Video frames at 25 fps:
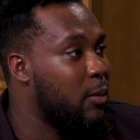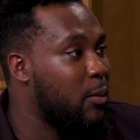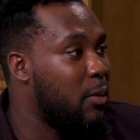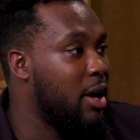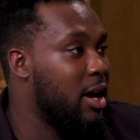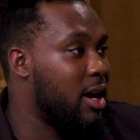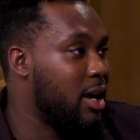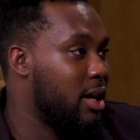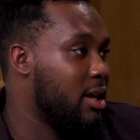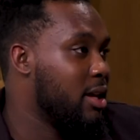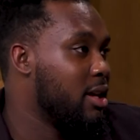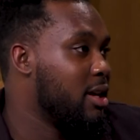
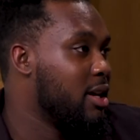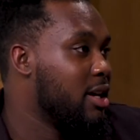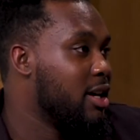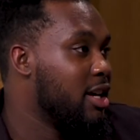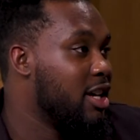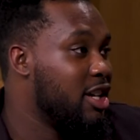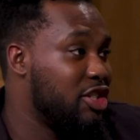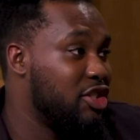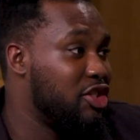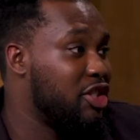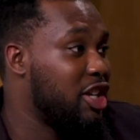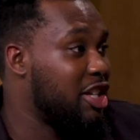wait,
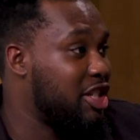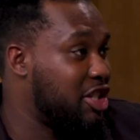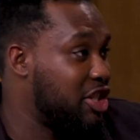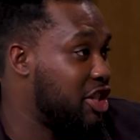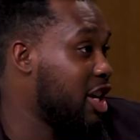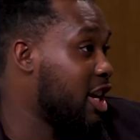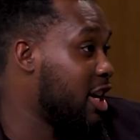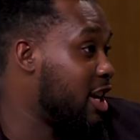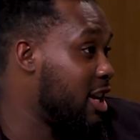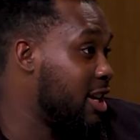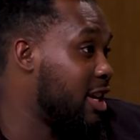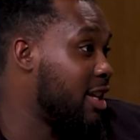it's just
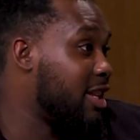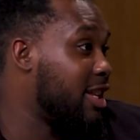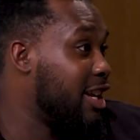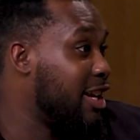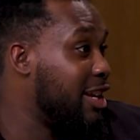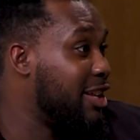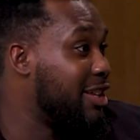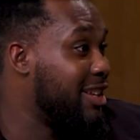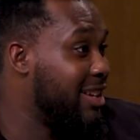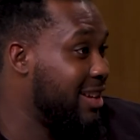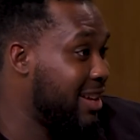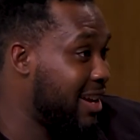chicken at the end
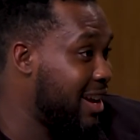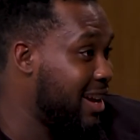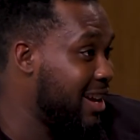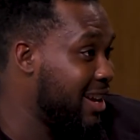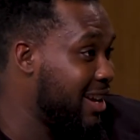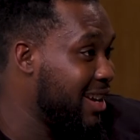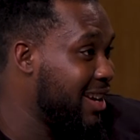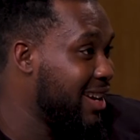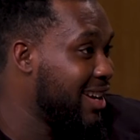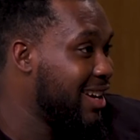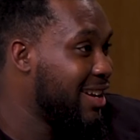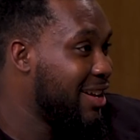of the day,
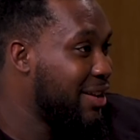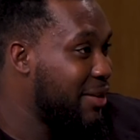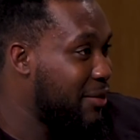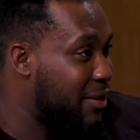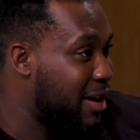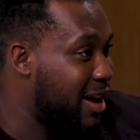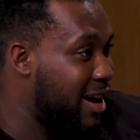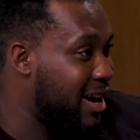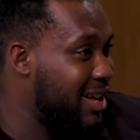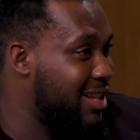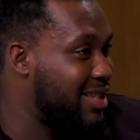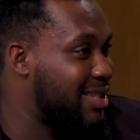
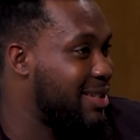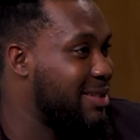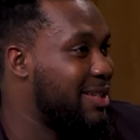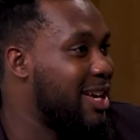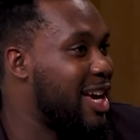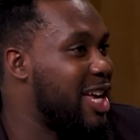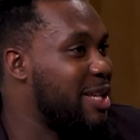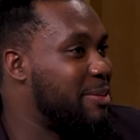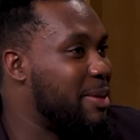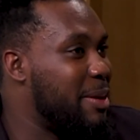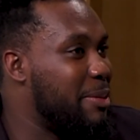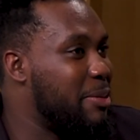right? And
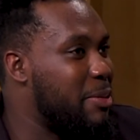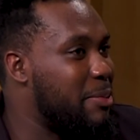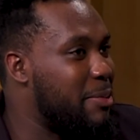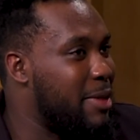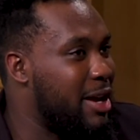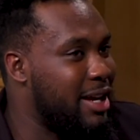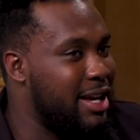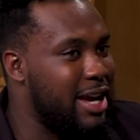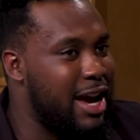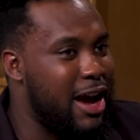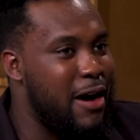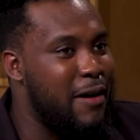sometimes people
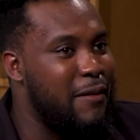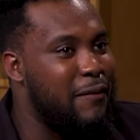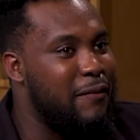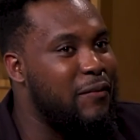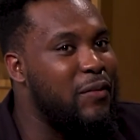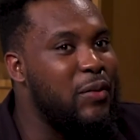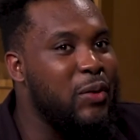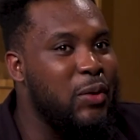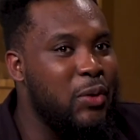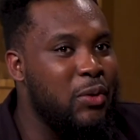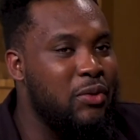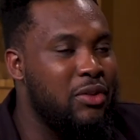make out
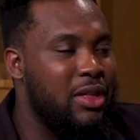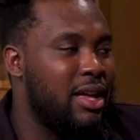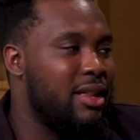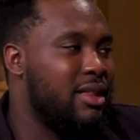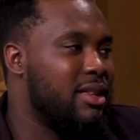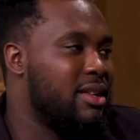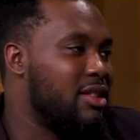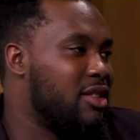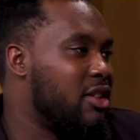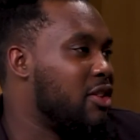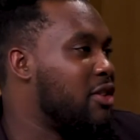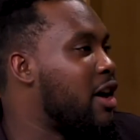food that
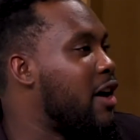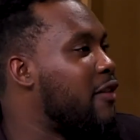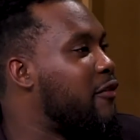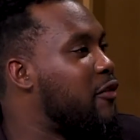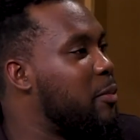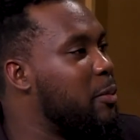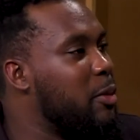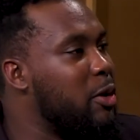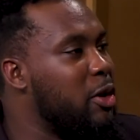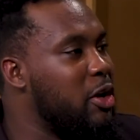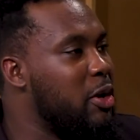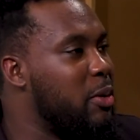they're not
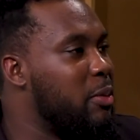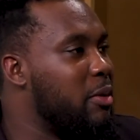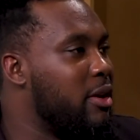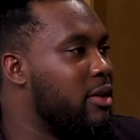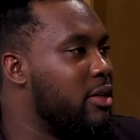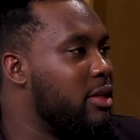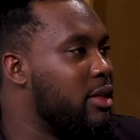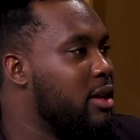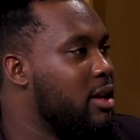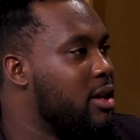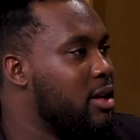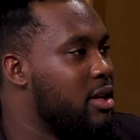familiar
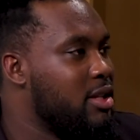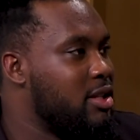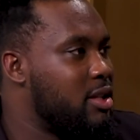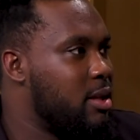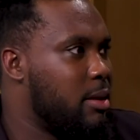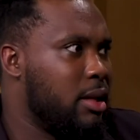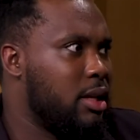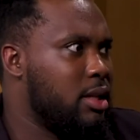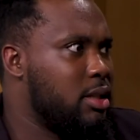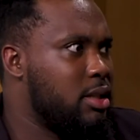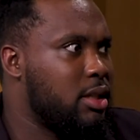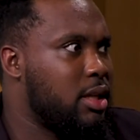with,
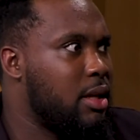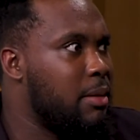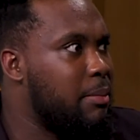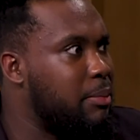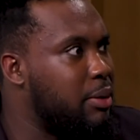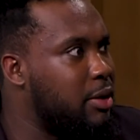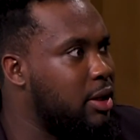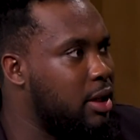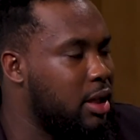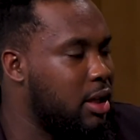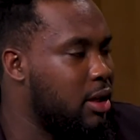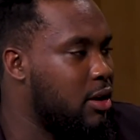something that's
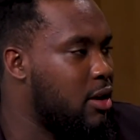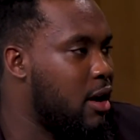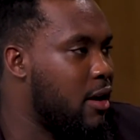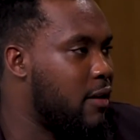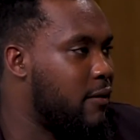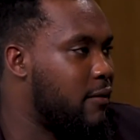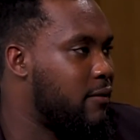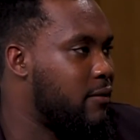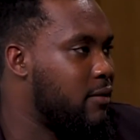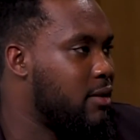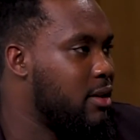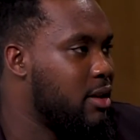completely
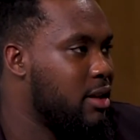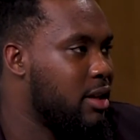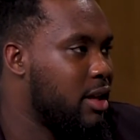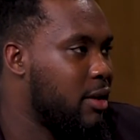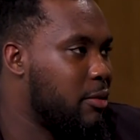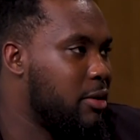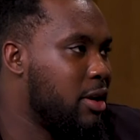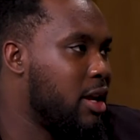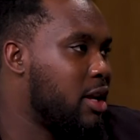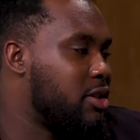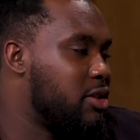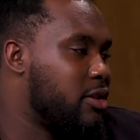off. Like,
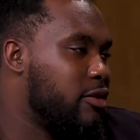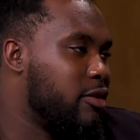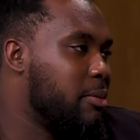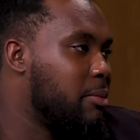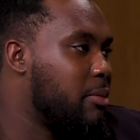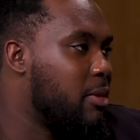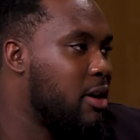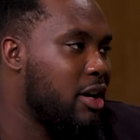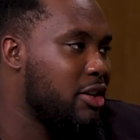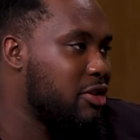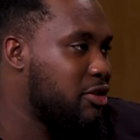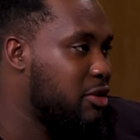we're not serving
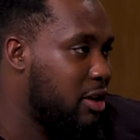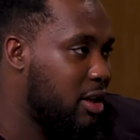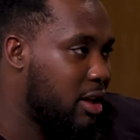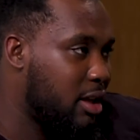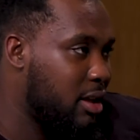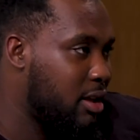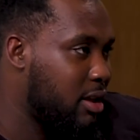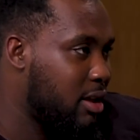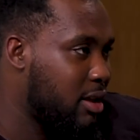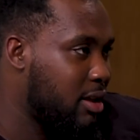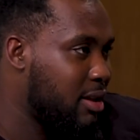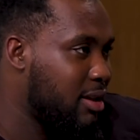bugs or
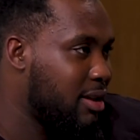anything.